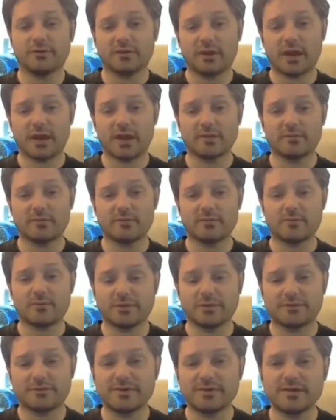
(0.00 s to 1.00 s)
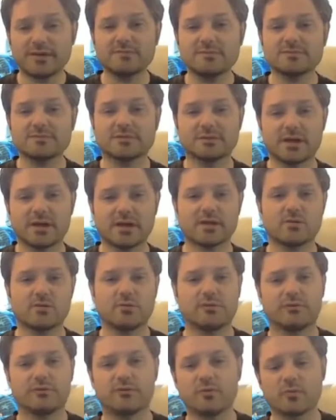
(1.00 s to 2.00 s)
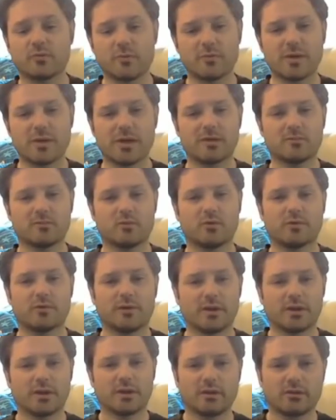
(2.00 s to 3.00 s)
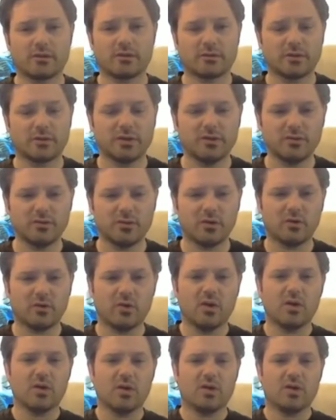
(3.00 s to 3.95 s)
And it seems like with Superman more than any other hero,